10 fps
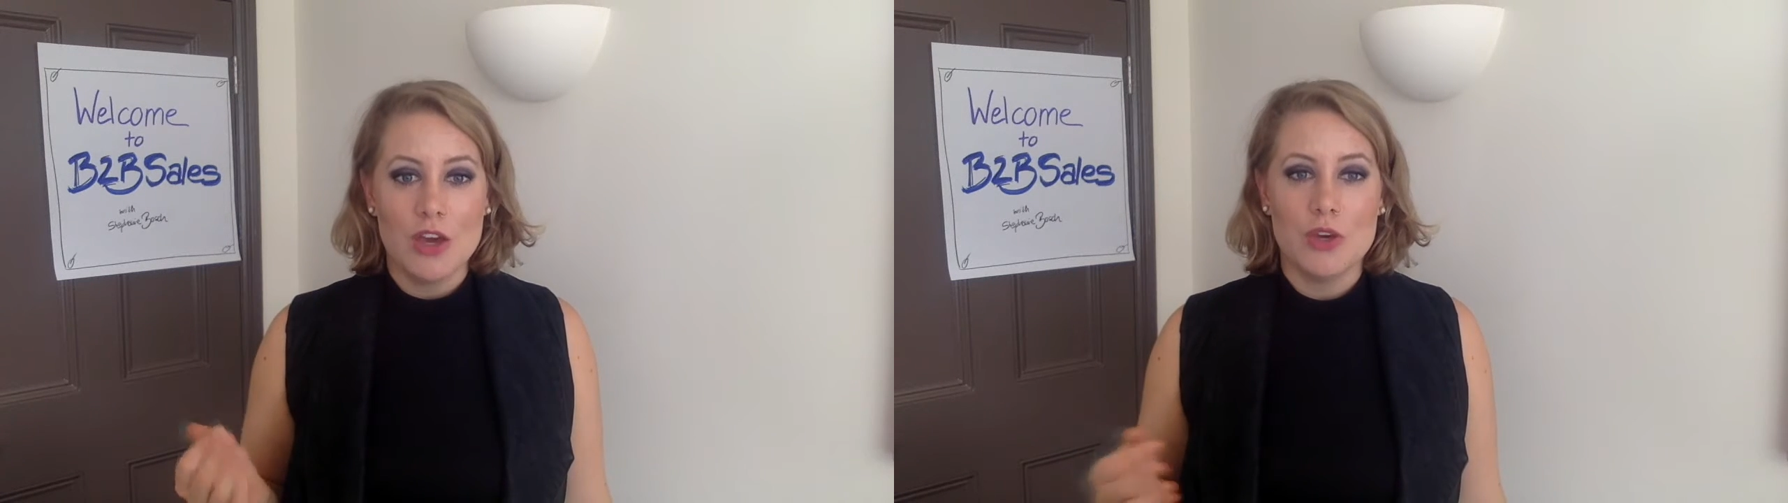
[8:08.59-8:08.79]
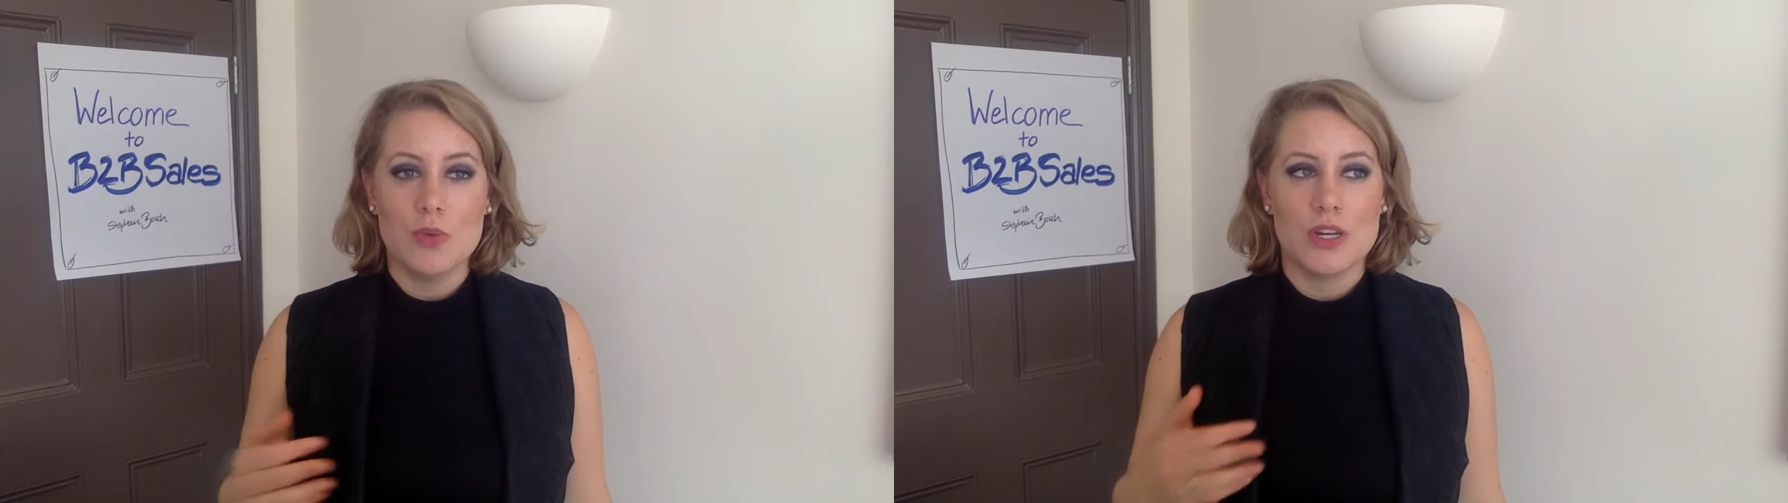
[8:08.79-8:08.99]

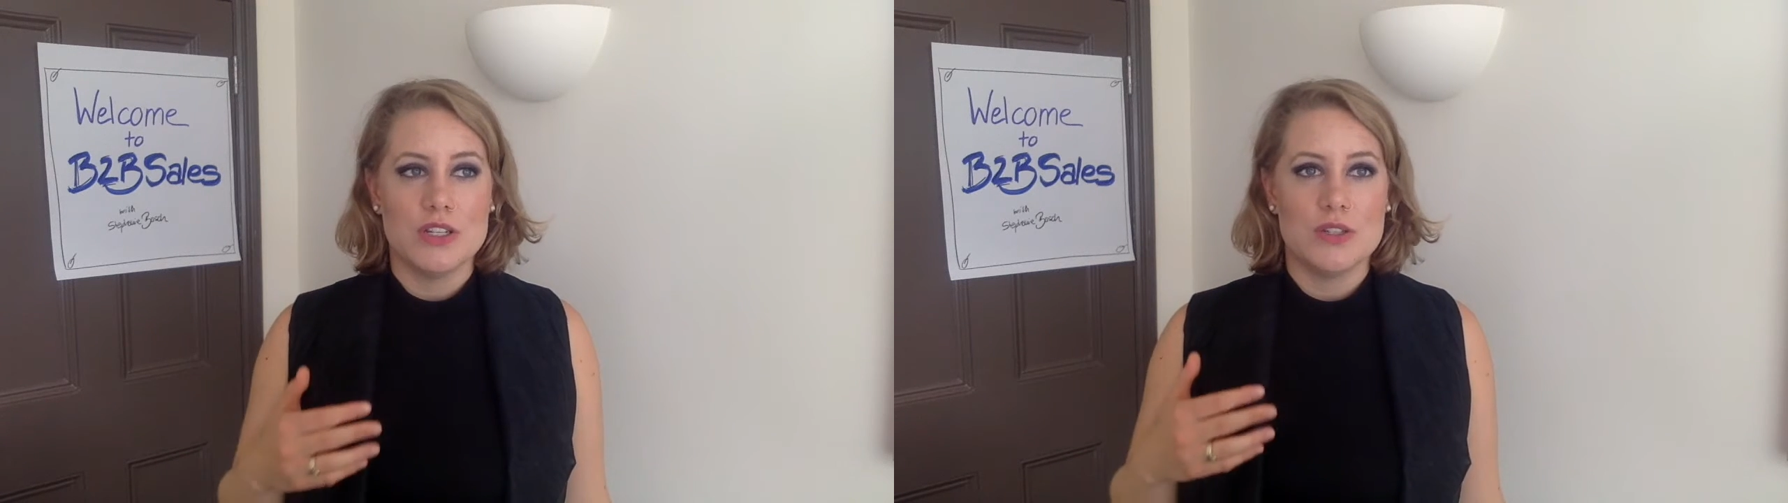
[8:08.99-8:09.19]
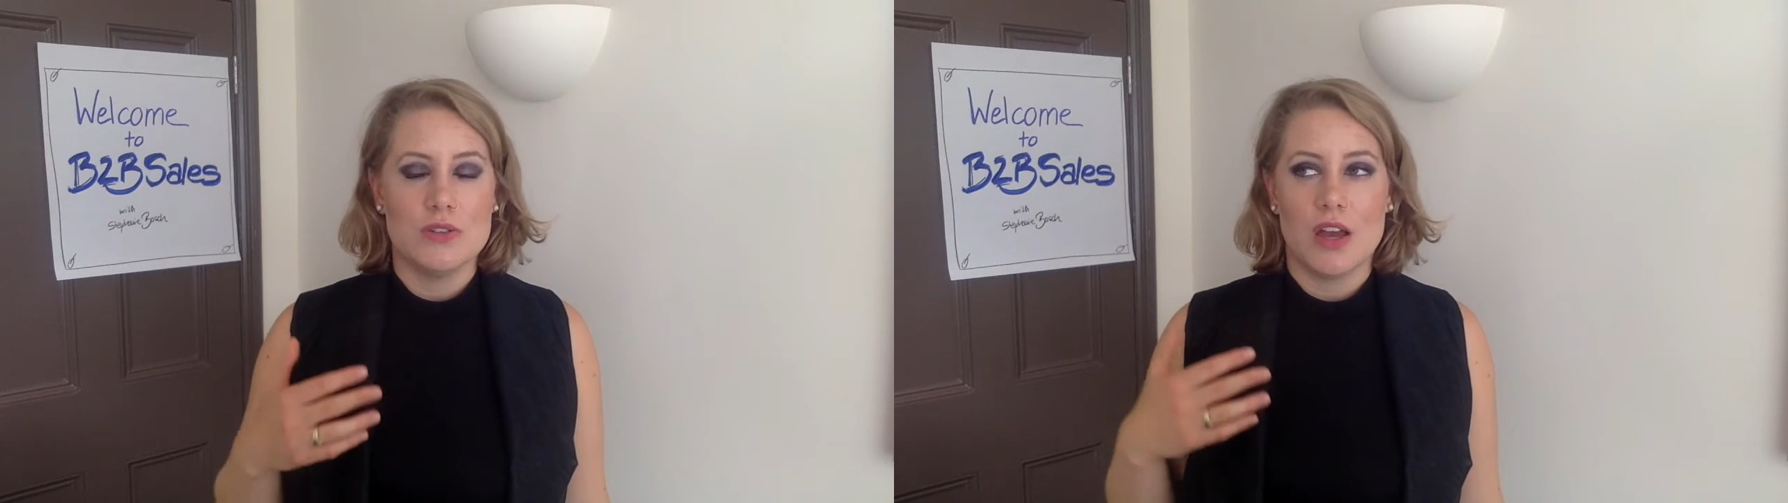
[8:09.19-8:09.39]
who want to
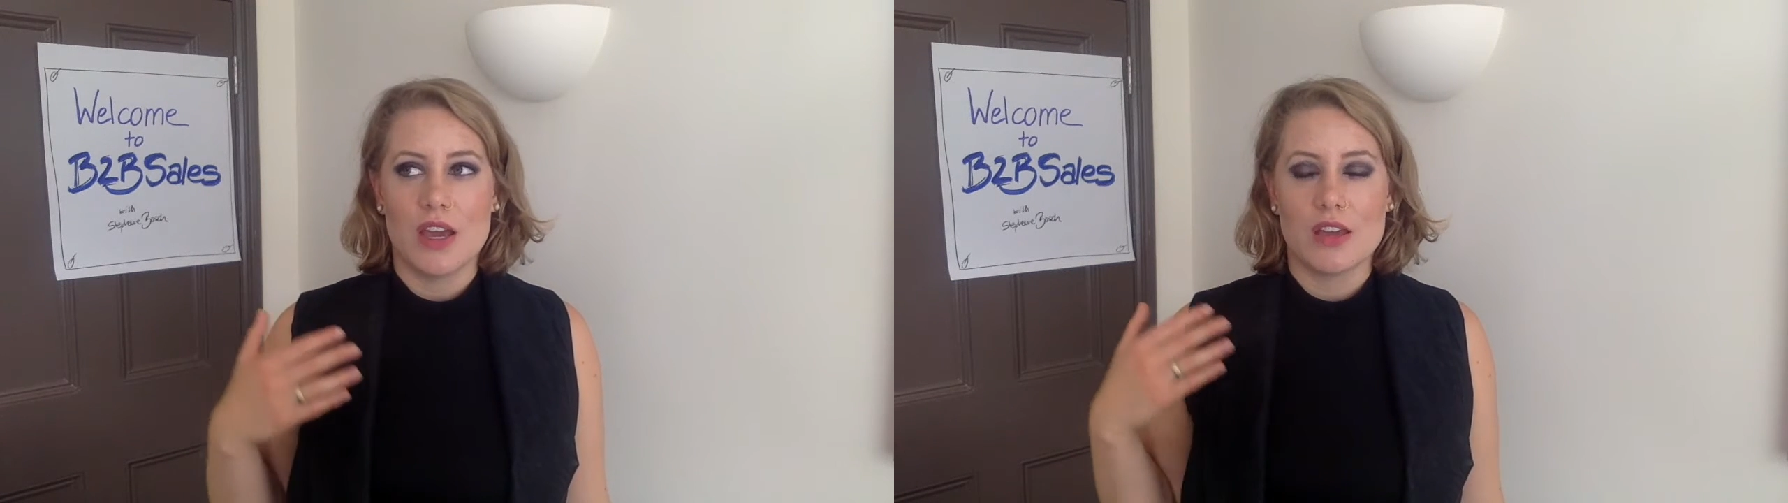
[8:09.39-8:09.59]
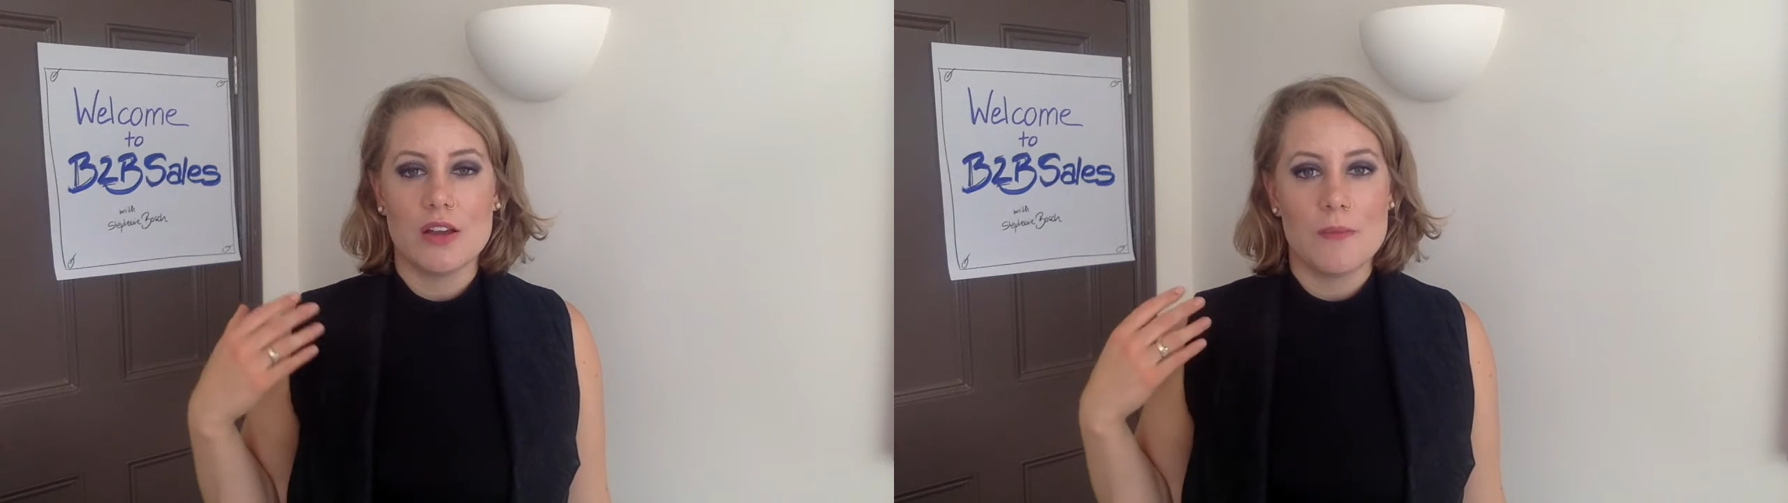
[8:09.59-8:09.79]
do like